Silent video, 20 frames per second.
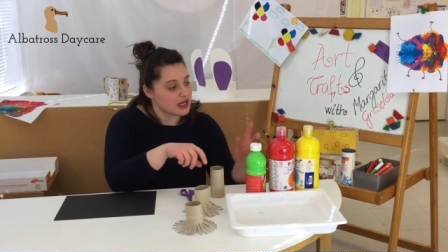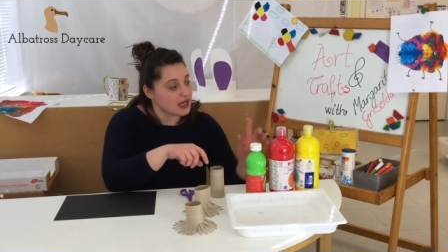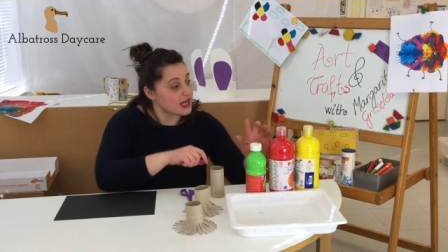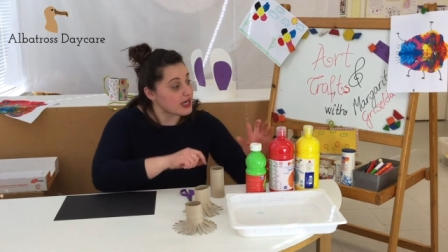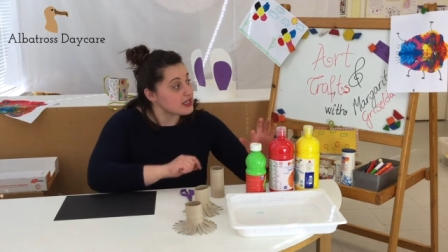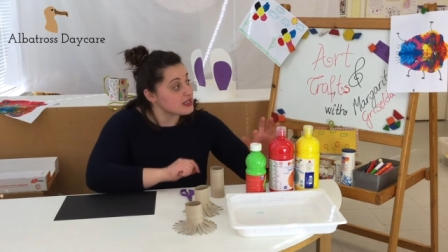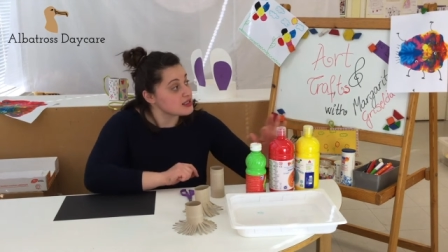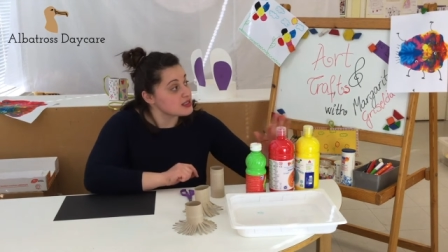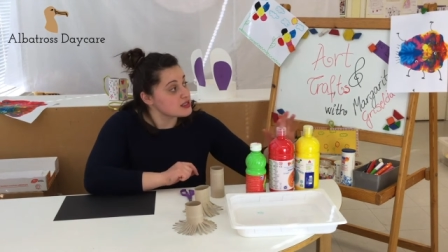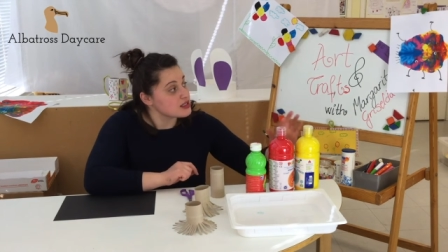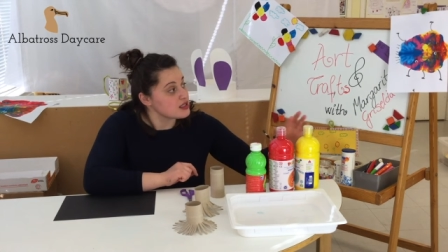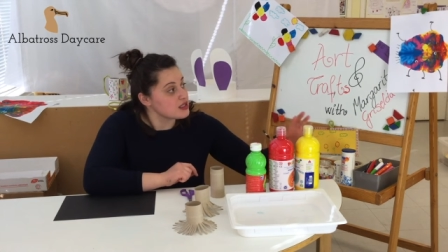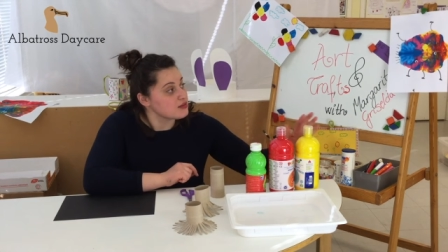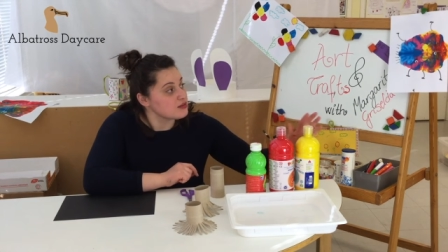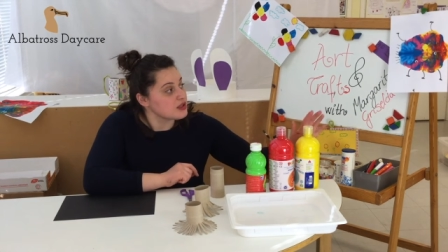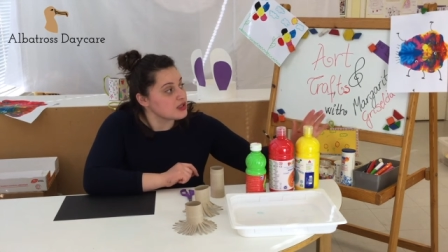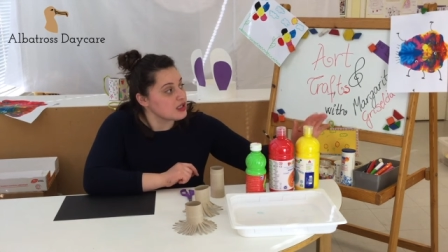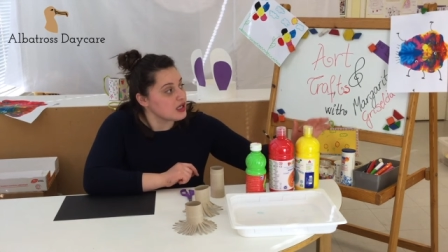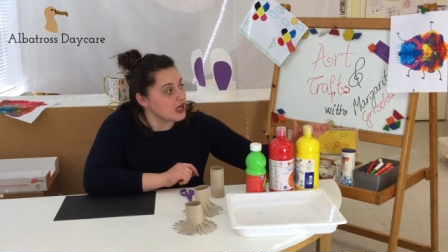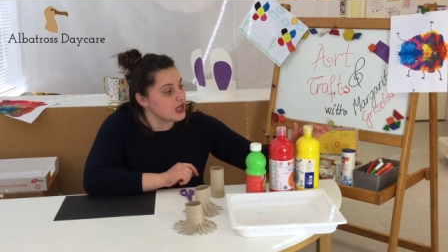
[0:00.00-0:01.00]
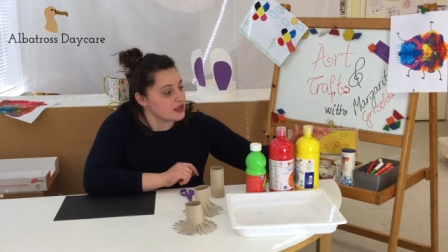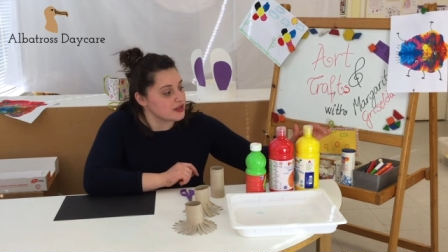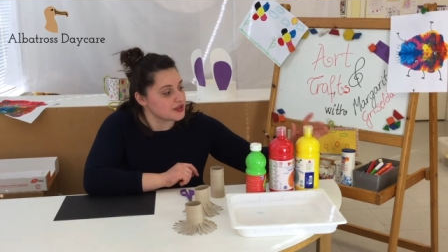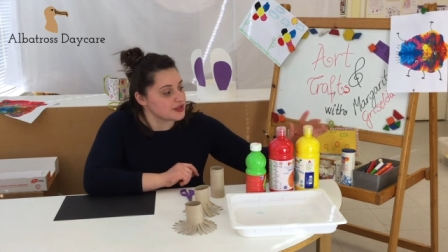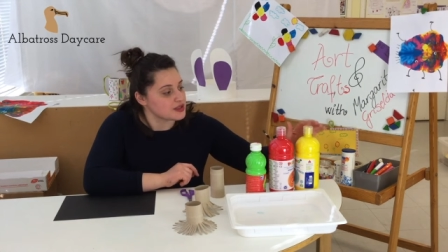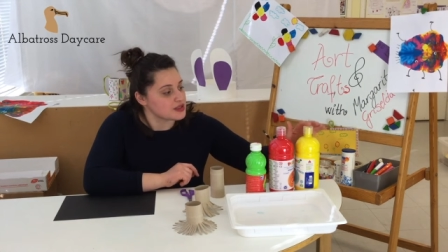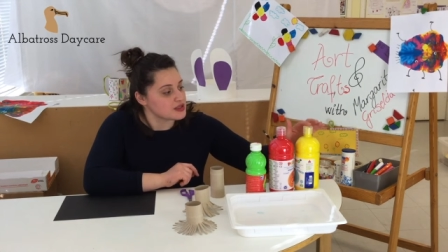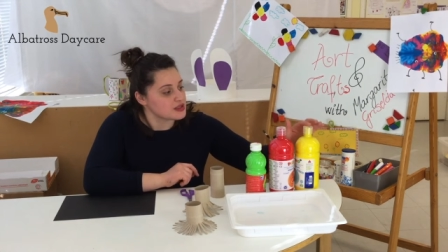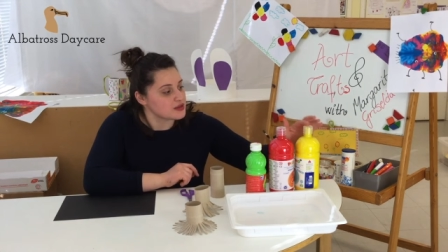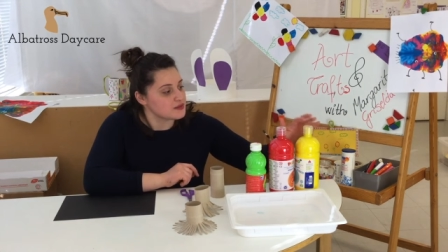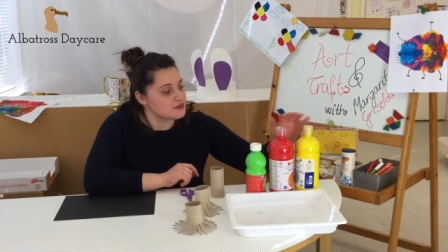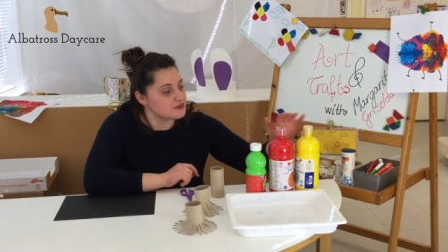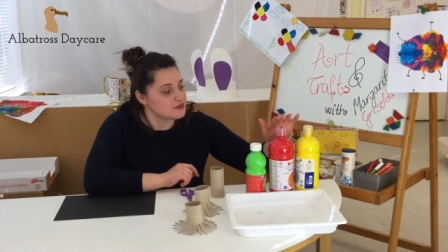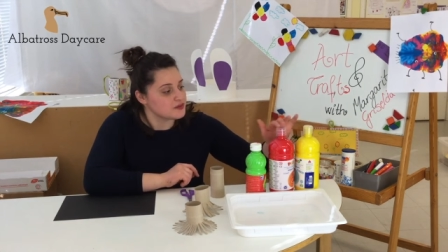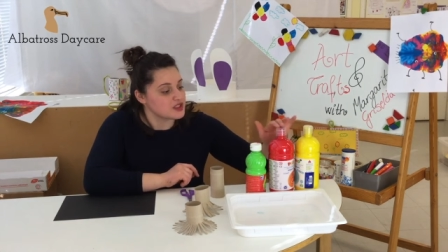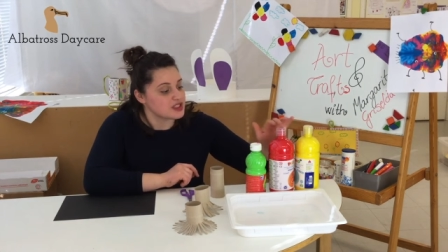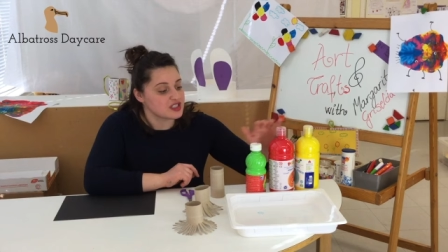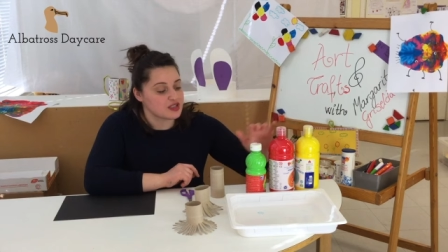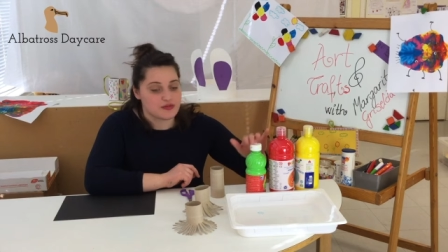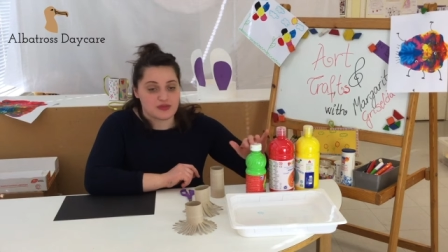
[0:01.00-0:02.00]
and some colors,
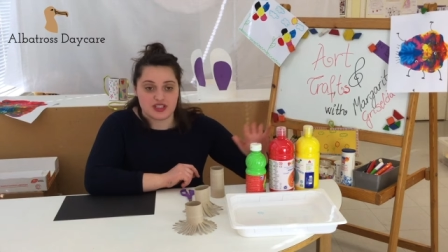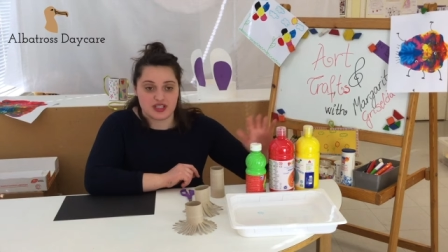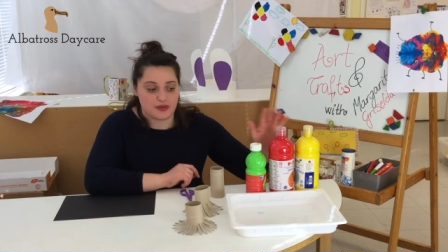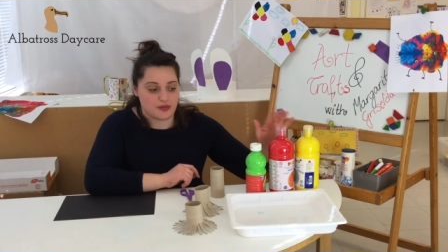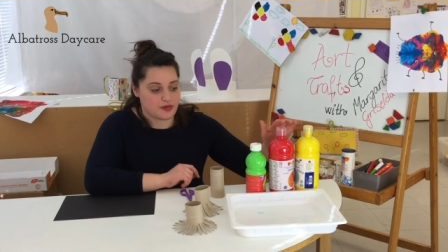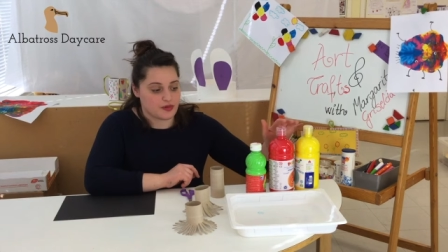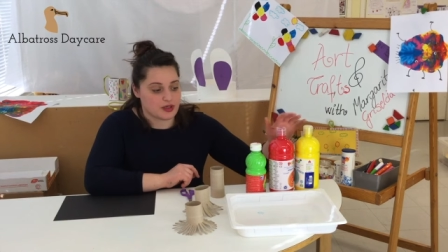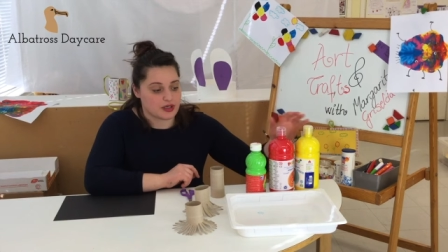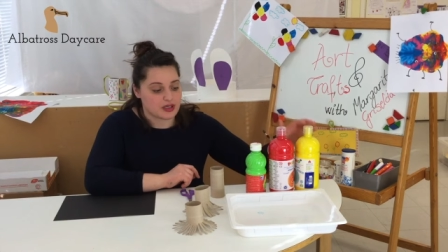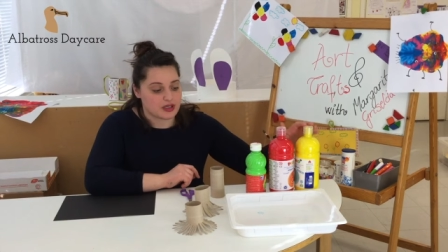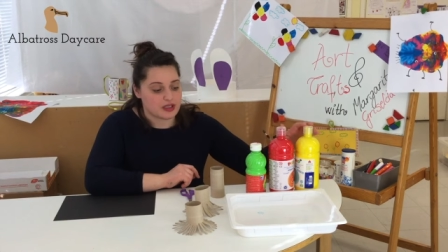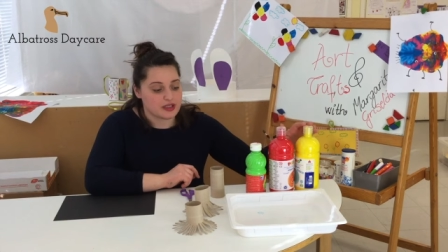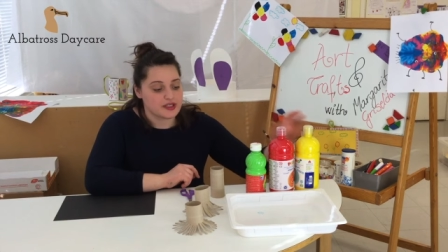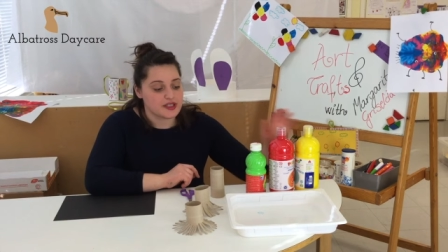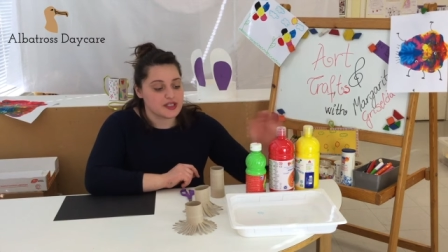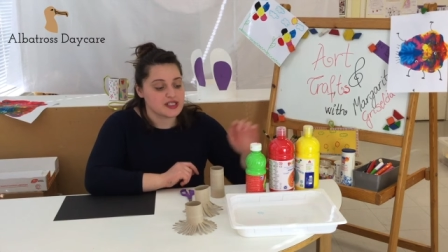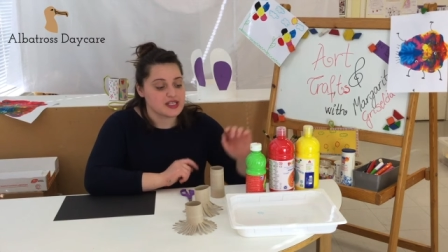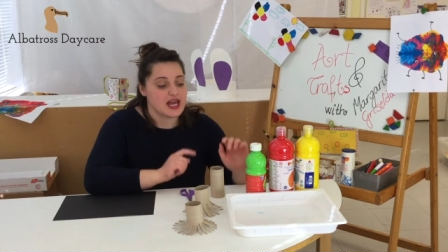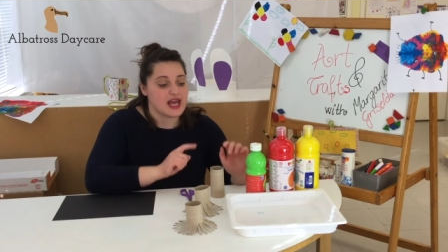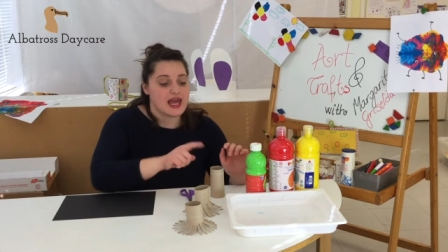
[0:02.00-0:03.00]
some tempera colors,